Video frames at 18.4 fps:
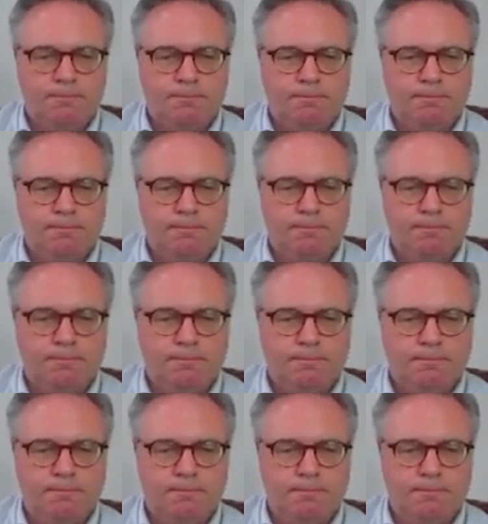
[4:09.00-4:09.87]

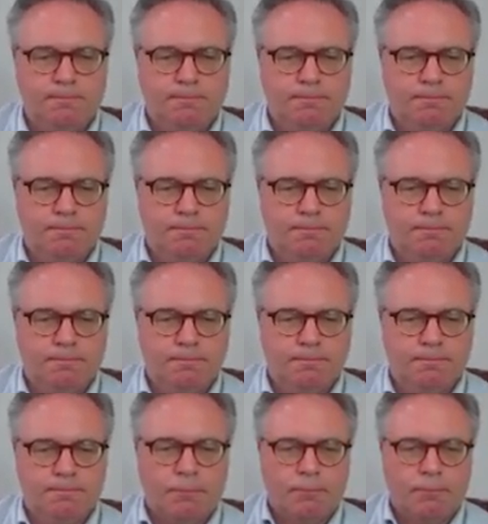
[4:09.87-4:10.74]

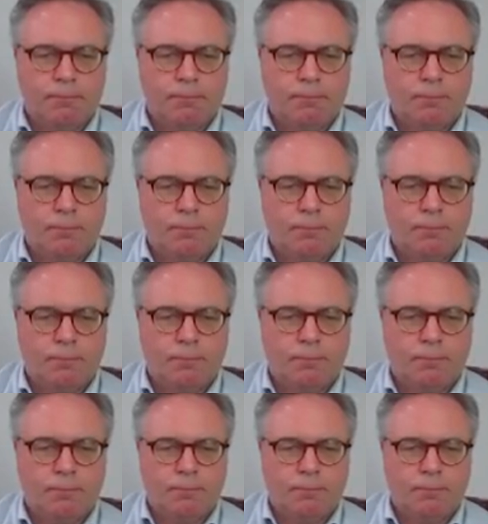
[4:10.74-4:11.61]

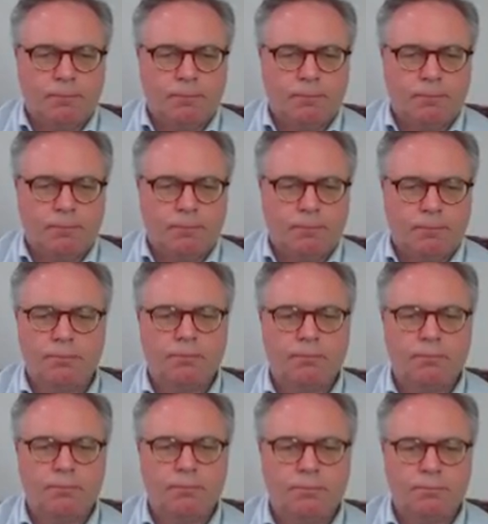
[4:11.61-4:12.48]

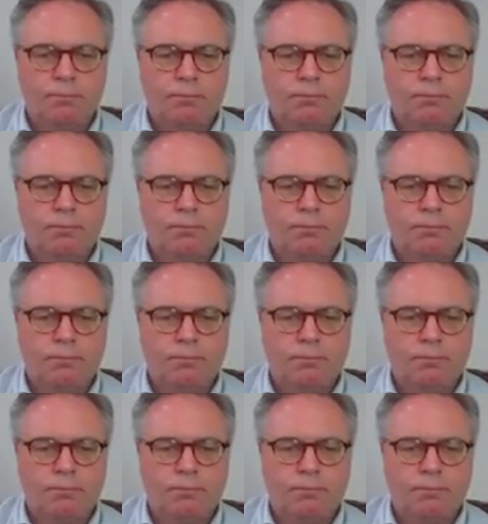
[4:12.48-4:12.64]
[no speech]